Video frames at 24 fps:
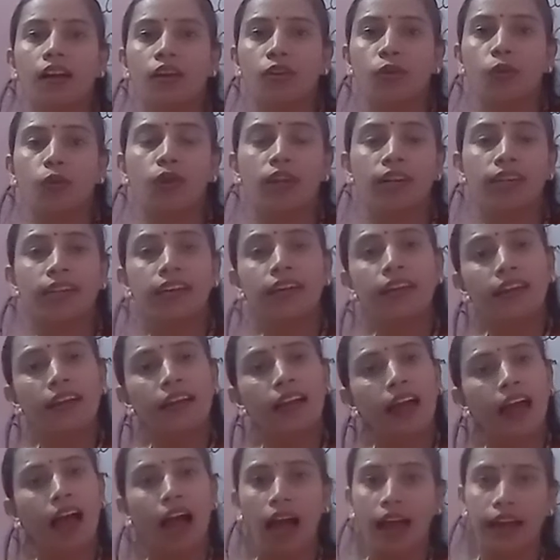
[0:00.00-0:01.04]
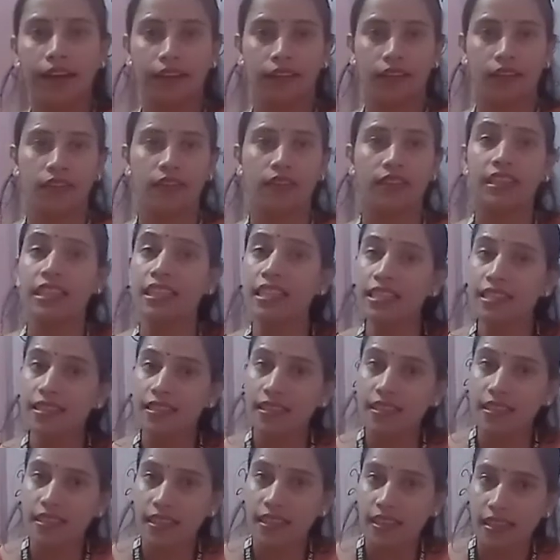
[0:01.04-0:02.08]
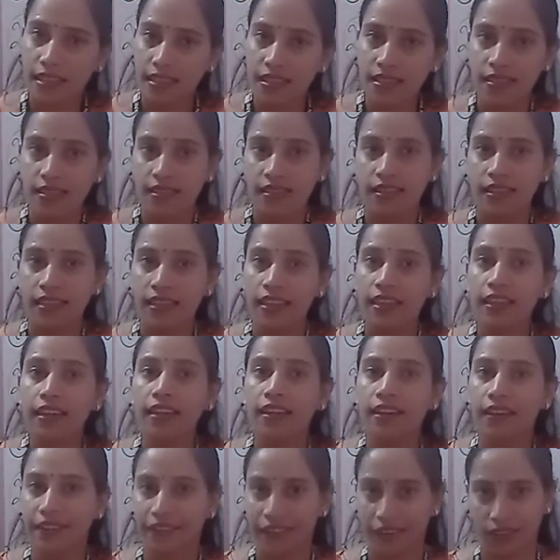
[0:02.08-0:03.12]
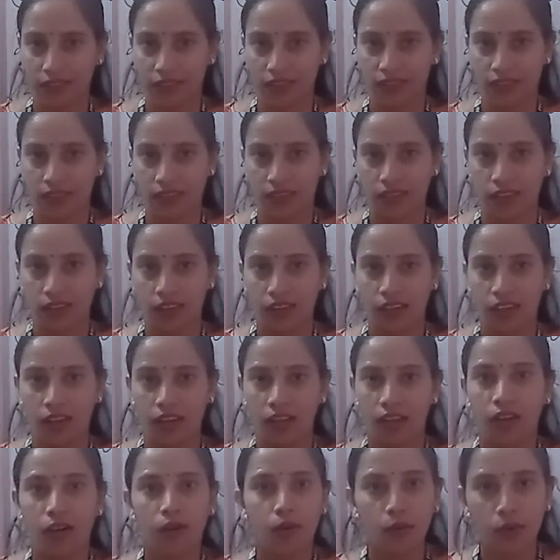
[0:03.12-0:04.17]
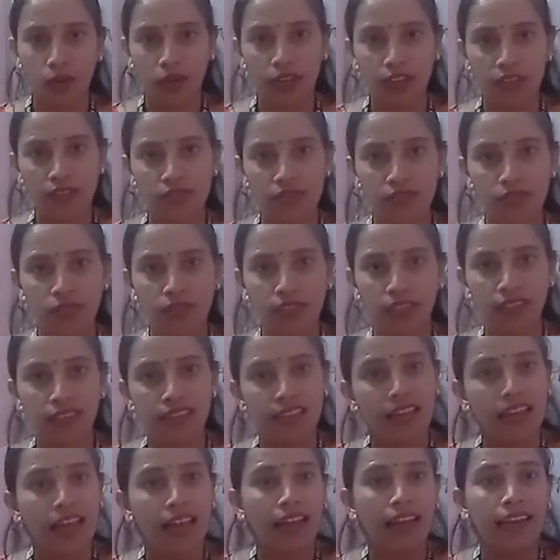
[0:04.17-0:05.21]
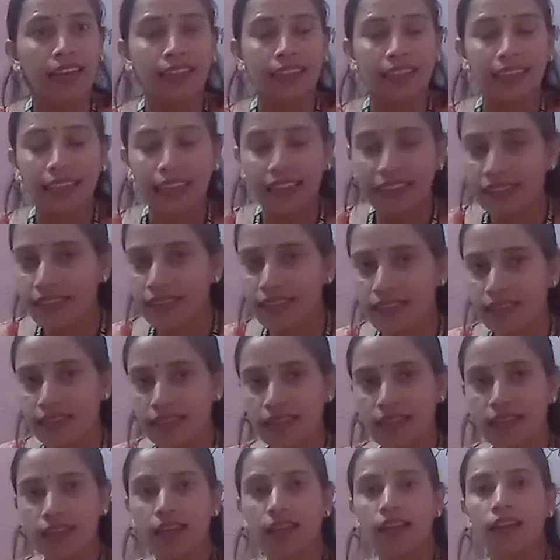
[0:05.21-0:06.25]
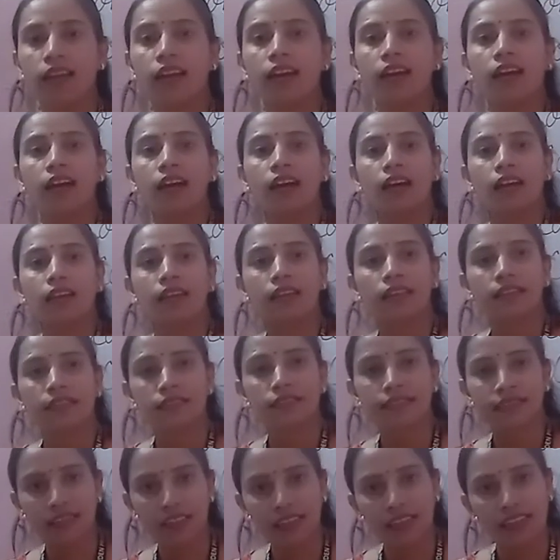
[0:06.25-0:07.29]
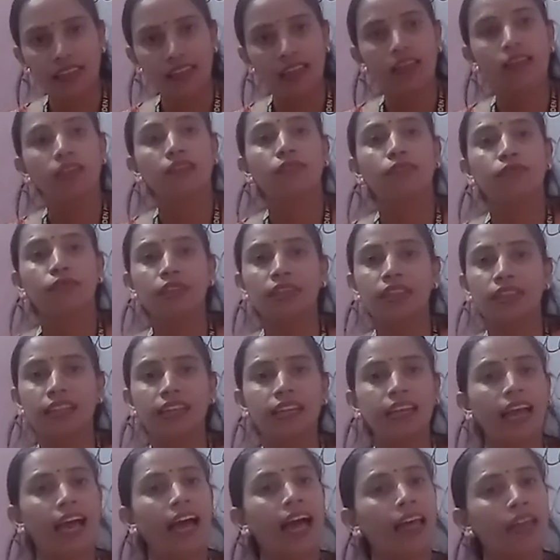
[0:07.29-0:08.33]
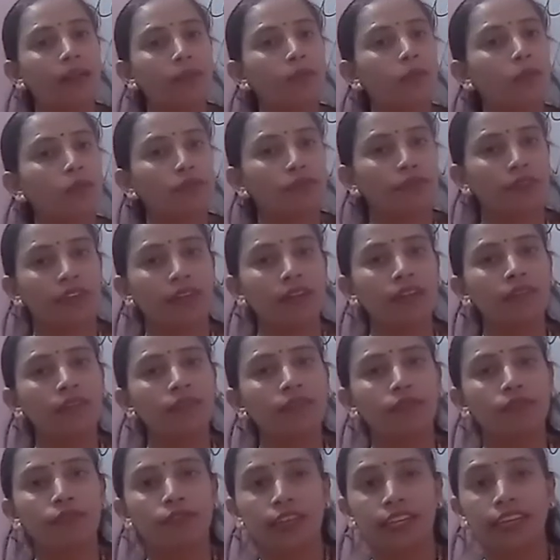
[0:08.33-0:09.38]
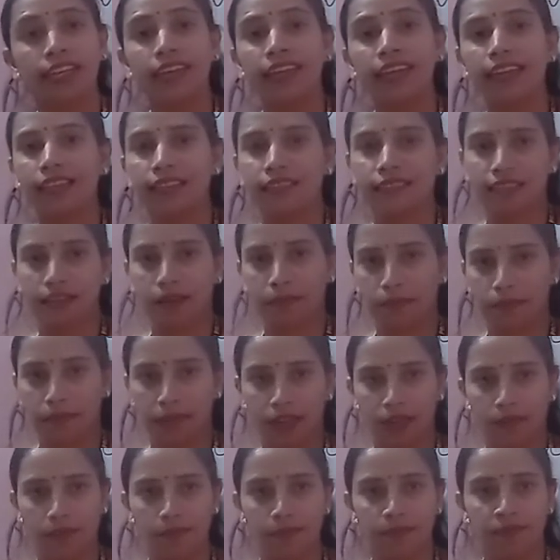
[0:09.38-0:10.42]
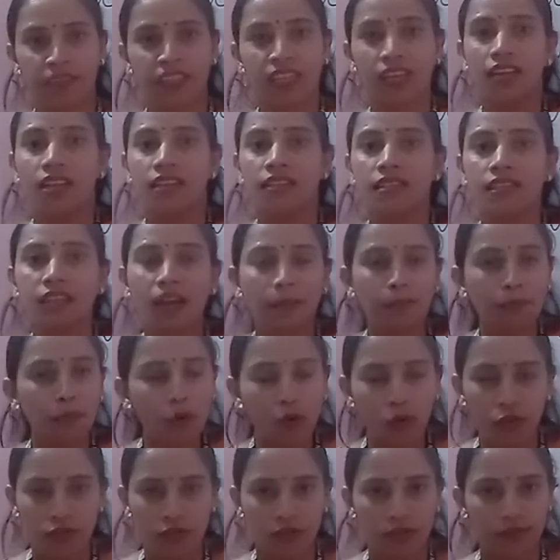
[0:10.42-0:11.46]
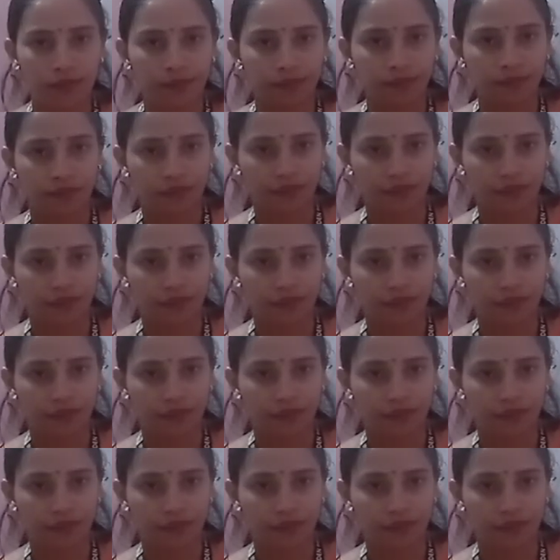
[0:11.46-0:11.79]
colder end. This is the conduction. Okay student, let's see with the help of one example. Suppose